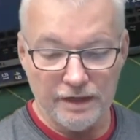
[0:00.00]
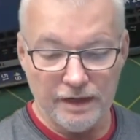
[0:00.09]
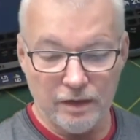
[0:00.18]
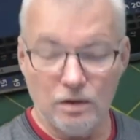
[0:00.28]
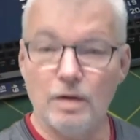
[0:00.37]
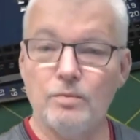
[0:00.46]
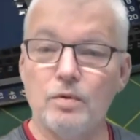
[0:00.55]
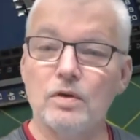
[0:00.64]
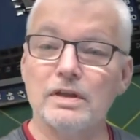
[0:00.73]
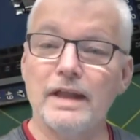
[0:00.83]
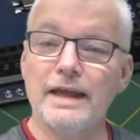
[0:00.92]
Now, a
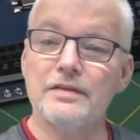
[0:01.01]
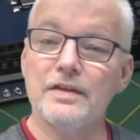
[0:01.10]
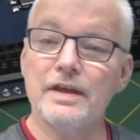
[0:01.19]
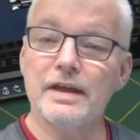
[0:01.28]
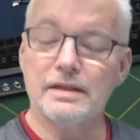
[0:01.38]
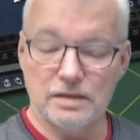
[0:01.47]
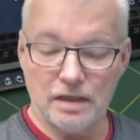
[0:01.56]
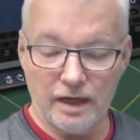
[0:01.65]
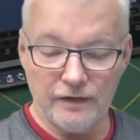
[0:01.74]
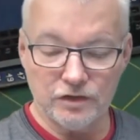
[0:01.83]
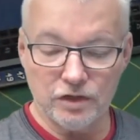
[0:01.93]
board like this,
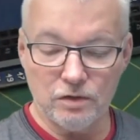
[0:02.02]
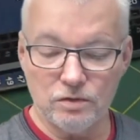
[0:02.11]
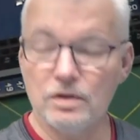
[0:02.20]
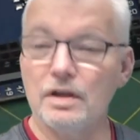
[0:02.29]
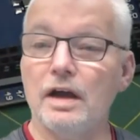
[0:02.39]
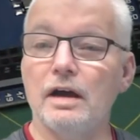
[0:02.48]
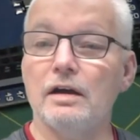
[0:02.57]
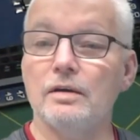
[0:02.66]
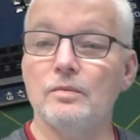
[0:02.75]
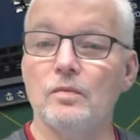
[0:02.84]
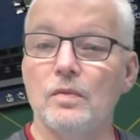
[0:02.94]
I've shown
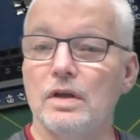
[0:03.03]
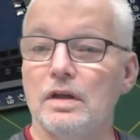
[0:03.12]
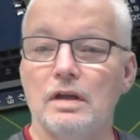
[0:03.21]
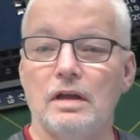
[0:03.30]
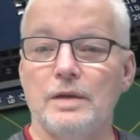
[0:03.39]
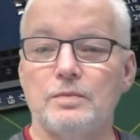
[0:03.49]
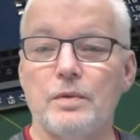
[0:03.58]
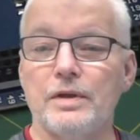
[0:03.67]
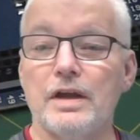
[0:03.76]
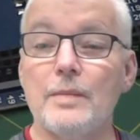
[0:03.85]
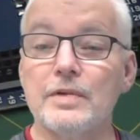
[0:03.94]

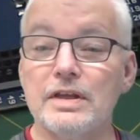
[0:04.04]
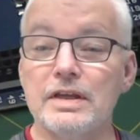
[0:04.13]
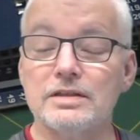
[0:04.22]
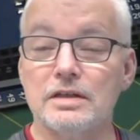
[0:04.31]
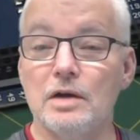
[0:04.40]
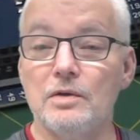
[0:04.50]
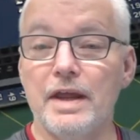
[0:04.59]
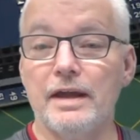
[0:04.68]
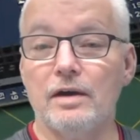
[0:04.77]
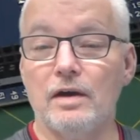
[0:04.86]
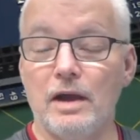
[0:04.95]
probably a couple of years ago
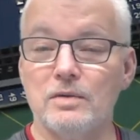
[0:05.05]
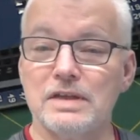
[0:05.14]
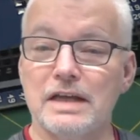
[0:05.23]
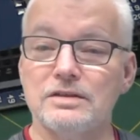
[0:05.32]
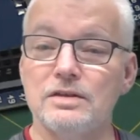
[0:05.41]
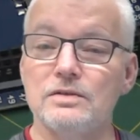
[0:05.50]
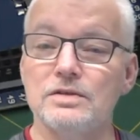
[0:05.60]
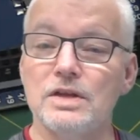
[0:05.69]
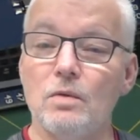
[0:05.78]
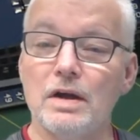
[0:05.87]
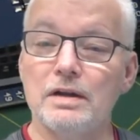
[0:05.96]
now, I was actually
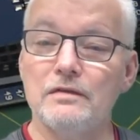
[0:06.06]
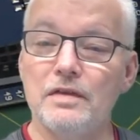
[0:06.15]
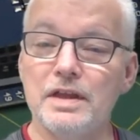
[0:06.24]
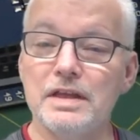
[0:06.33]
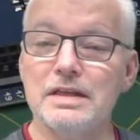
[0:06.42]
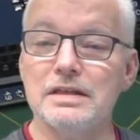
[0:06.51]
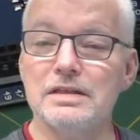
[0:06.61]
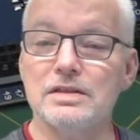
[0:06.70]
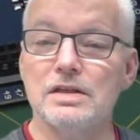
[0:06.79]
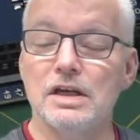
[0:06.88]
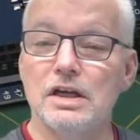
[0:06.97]
using one of
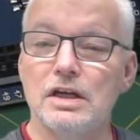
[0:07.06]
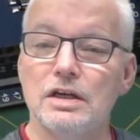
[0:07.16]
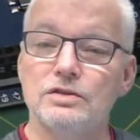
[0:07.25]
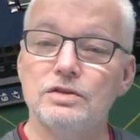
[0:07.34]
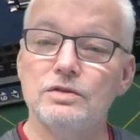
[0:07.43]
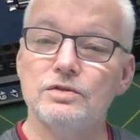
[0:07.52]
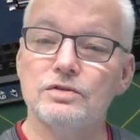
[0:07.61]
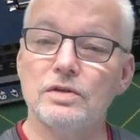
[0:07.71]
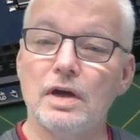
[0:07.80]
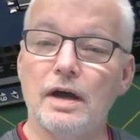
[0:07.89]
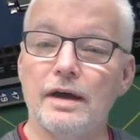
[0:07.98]
these to
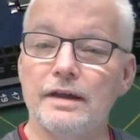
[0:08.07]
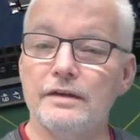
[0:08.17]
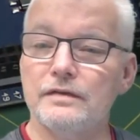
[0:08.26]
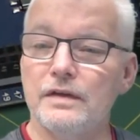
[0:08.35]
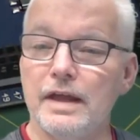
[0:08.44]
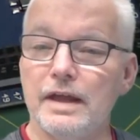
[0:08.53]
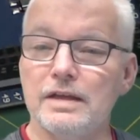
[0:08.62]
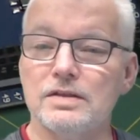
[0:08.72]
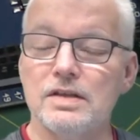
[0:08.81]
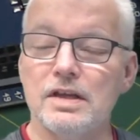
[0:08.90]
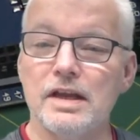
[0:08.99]
drive a
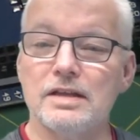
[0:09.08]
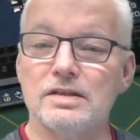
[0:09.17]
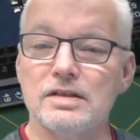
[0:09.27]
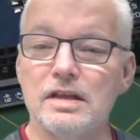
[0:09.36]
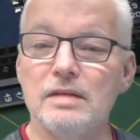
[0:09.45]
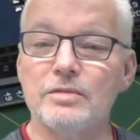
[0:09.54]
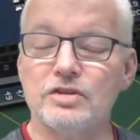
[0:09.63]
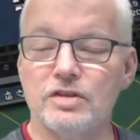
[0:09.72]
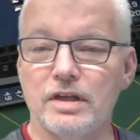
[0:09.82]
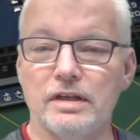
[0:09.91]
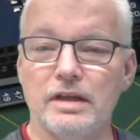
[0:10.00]
CNC
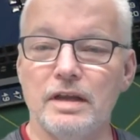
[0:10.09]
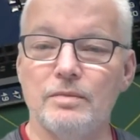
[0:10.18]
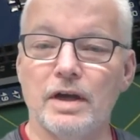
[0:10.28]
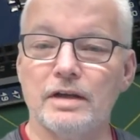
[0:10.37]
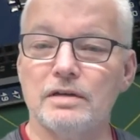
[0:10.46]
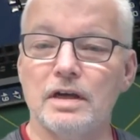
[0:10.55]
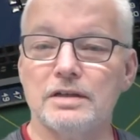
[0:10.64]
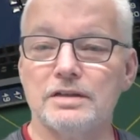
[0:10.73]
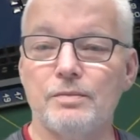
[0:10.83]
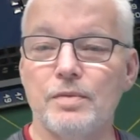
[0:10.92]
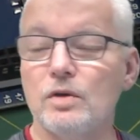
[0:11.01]
machine in my
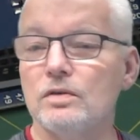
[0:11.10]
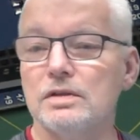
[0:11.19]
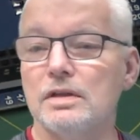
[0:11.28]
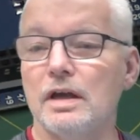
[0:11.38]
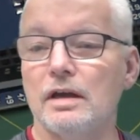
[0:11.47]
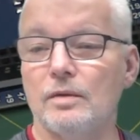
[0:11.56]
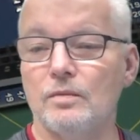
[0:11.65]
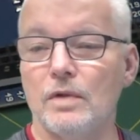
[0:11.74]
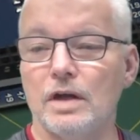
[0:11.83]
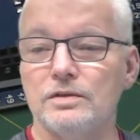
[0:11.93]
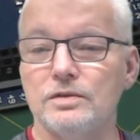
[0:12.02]
garage. I built,
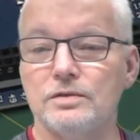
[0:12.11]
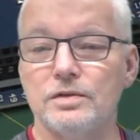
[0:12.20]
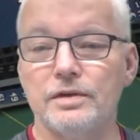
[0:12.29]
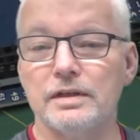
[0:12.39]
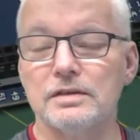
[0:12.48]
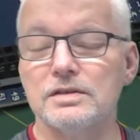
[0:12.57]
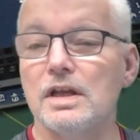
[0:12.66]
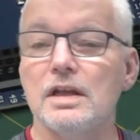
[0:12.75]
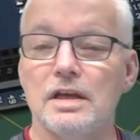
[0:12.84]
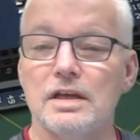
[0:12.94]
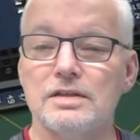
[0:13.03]
under tutorials,
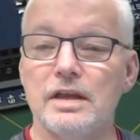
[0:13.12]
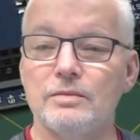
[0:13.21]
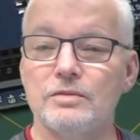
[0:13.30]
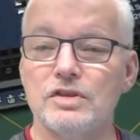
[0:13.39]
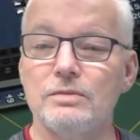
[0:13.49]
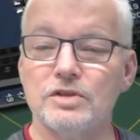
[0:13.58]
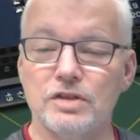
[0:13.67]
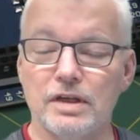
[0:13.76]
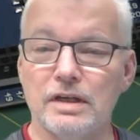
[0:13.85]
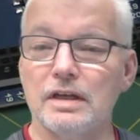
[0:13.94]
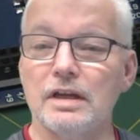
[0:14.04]
a CNC
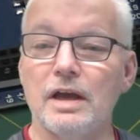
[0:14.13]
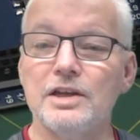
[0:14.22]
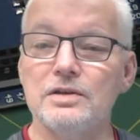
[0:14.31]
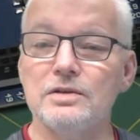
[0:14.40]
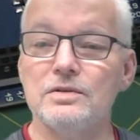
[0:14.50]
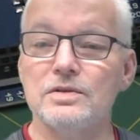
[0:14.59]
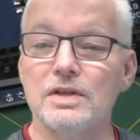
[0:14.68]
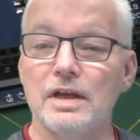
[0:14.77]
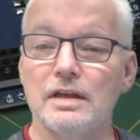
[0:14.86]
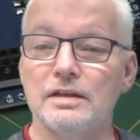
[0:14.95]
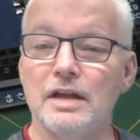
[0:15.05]
machine, and I used
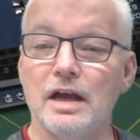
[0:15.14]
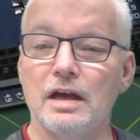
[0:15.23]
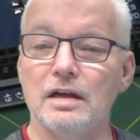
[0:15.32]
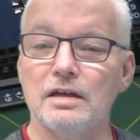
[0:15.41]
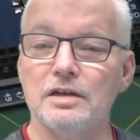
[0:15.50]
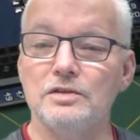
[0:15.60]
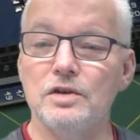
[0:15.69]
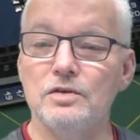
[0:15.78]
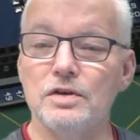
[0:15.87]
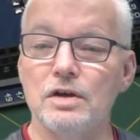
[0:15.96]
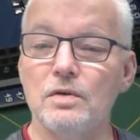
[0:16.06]
an
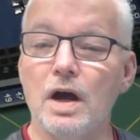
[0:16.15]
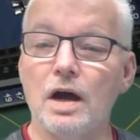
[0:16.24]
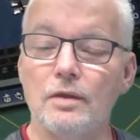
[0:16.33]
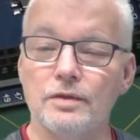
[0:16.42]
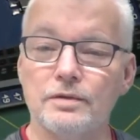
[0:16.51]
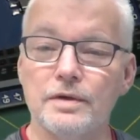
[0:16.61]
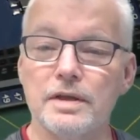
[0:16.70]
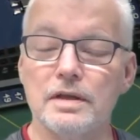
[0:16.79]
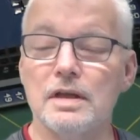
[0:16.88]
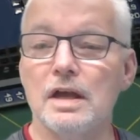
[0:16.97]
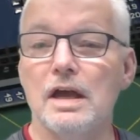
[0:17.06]
Uno
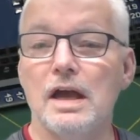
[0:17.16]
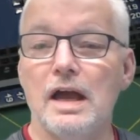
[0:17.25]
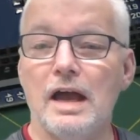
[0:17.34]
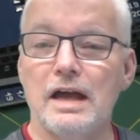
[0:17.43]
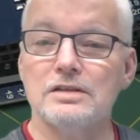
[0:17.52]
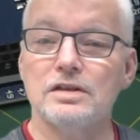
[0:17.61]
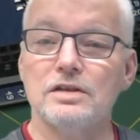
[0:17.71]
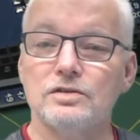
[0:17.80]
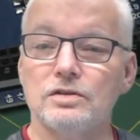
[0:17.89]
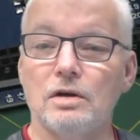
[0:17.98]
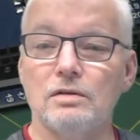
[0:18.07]
R3 as the
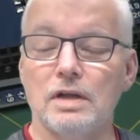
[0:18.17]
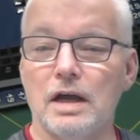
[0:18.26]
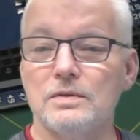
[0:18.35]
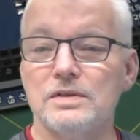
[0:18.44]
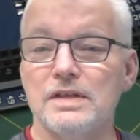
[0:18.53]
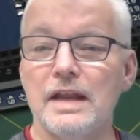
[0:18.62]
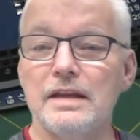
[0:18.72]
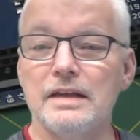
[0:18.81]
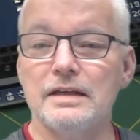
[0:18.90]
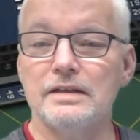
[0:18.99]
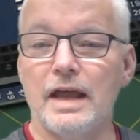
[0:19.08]
controller. I was
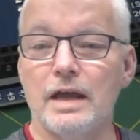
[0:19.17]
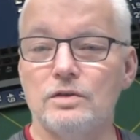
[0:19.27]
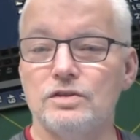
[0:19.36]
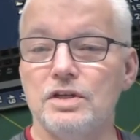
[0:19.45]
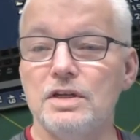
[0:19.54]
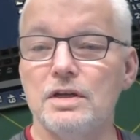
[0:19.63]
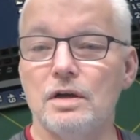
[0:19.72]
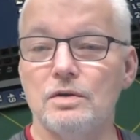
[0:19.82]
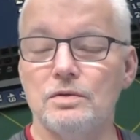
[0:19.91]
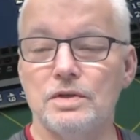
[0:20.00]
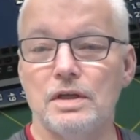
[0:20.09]
sending it down
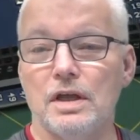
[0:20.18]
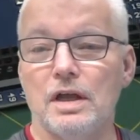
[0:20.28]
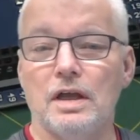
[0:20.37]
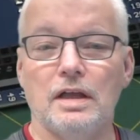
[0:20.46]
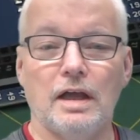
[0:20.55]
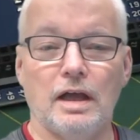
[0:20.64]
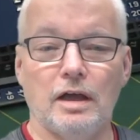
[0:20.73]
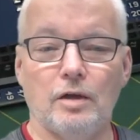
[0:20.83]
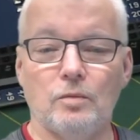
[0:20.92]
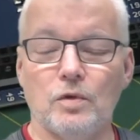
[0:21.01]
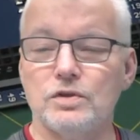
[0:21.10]
G-code
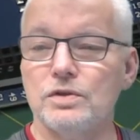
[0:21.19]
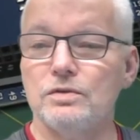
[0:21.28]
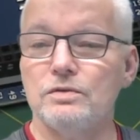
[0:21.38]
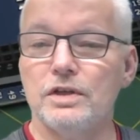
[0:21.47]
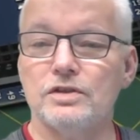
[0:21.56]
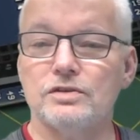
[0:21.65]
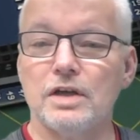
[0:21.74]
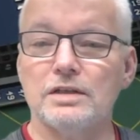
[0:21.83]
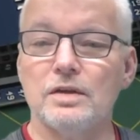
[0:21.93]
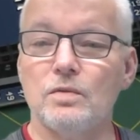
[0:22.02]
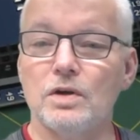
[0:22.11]
to
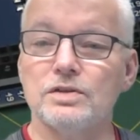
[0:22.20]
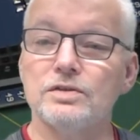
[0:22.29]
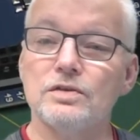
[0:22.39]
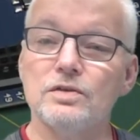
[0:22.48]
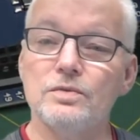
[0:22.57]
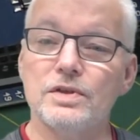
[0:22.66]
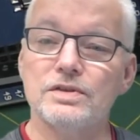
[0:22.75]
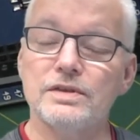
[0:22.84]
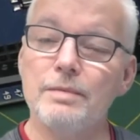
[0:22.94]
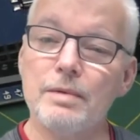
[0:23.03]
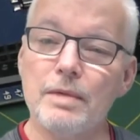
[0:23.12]
instruct it what to do with
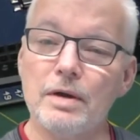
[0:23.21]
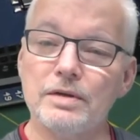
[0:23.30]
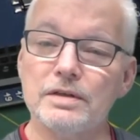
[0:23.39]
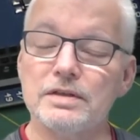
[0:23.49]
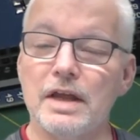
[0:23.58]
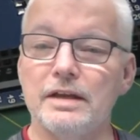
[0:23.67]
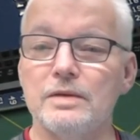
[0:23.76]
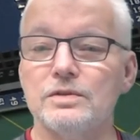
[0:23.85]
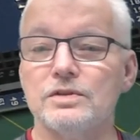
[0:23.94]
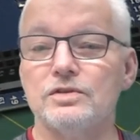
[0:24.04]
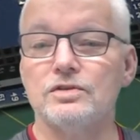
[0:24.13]
stepper motors, and it
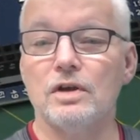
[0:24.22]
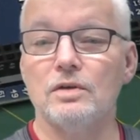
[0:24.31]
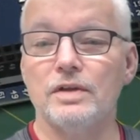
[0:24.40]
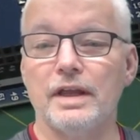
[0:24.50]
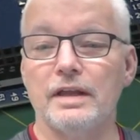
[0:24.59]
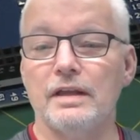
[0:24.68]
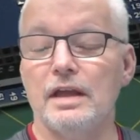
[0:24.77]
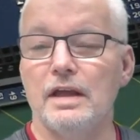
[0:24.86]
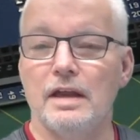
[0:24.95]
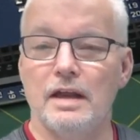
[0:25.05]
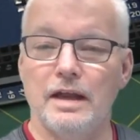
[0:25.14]
was controlling
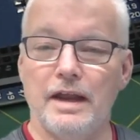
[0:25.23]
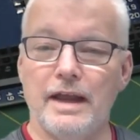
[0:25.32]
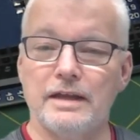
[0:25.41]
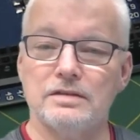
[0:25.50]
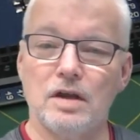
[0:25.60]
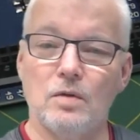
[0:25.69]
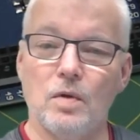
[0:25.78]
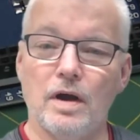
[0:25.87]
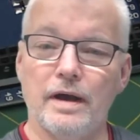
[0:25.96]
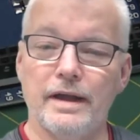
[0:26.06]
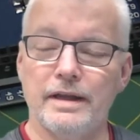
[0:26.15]
an X, a
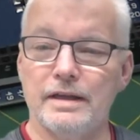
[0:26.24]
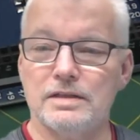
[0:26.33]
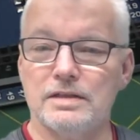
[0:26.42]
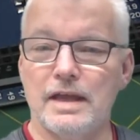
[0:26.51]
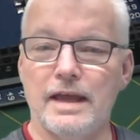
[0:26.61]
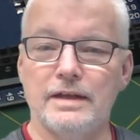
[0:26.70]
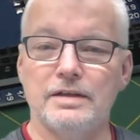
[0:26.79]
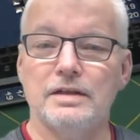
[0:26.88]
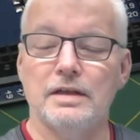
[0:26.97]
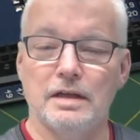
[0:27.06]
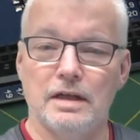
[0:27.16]
Y, a Z,
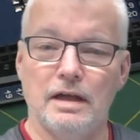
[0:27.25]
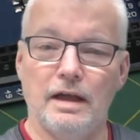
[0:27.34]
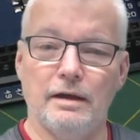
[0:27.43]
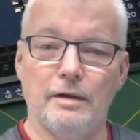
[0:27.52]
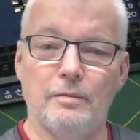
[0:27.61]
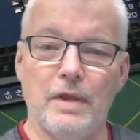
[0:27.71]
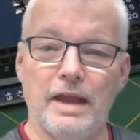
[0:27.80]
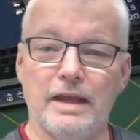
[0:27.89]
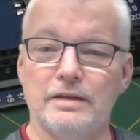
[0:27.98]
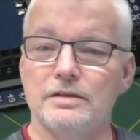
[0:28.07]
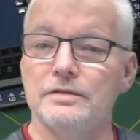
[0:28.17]

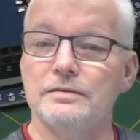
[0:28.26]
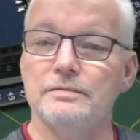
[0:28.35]
and